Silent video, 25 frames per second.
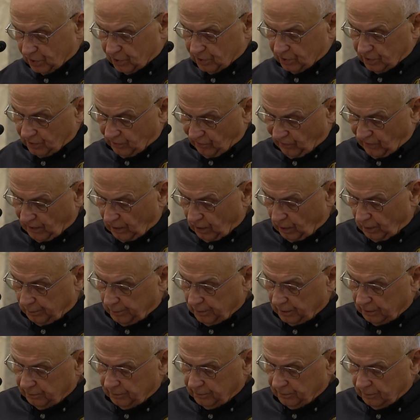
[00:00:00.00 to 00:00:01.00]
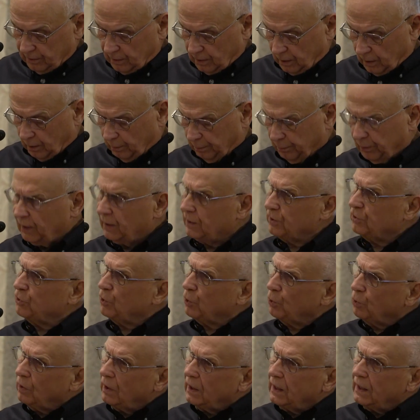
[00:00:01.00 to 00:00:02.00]
development brings
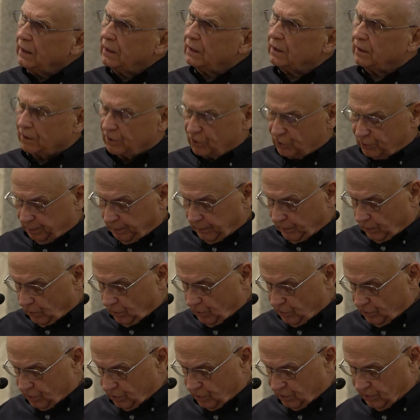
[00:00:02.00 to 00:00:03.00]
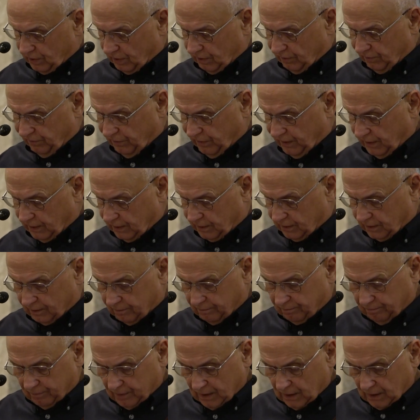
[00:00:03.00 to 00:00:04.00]
unique experiences in
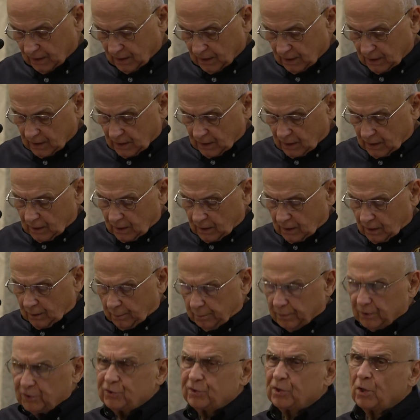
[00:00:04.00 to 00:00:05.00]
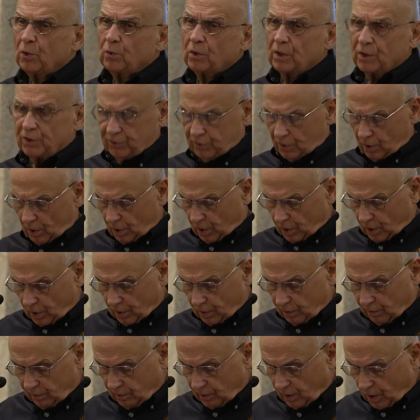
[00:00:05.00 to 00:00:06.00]
Vinton, but so does
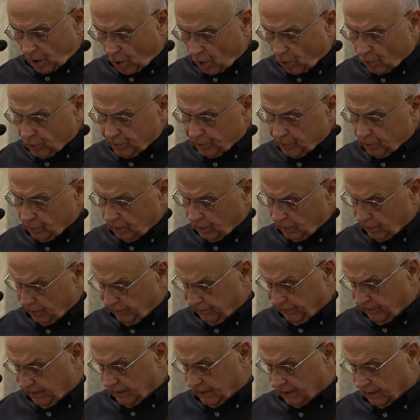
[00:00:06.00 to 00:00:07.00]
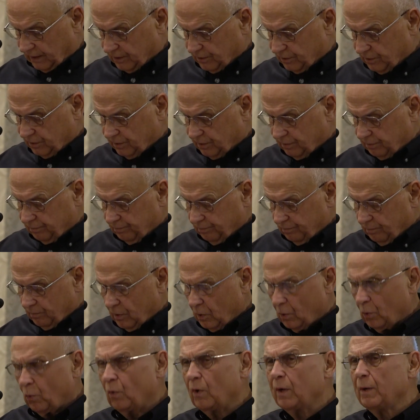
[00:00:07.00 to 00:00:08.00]
art, culture, and events.
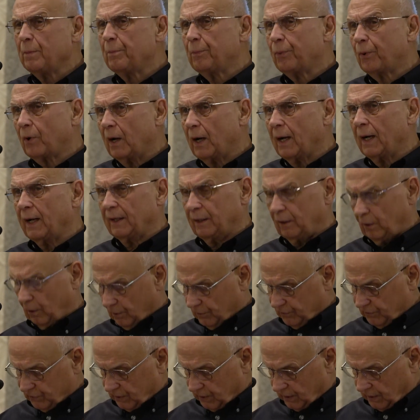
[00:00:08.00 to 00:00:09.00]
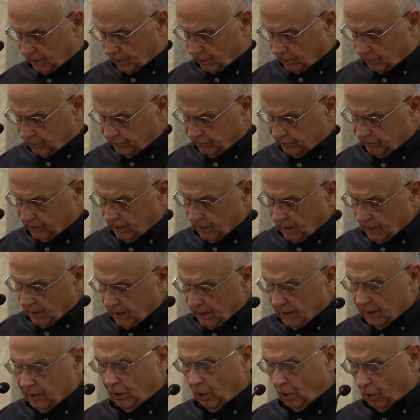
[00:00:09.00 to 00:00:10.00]
We pride ourselves
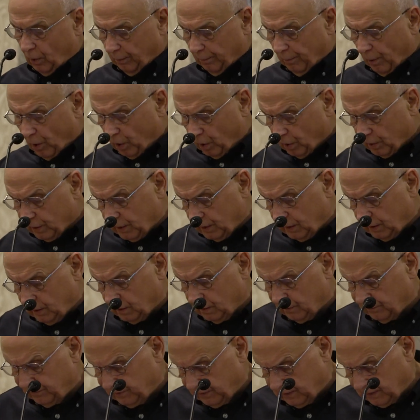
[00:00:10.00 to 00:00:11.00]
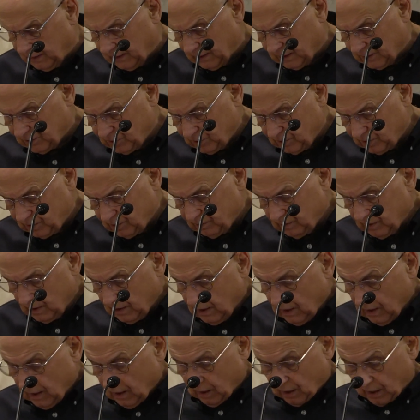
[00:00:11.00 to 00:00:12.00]
in our marquee events,
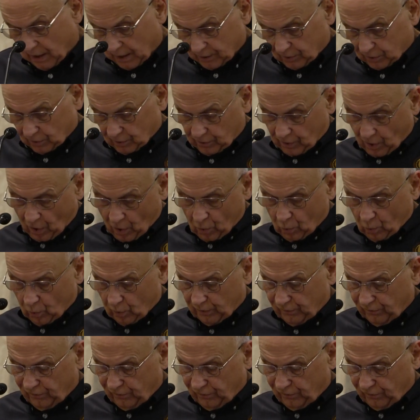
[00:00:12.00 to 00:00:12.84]
like the Dogwood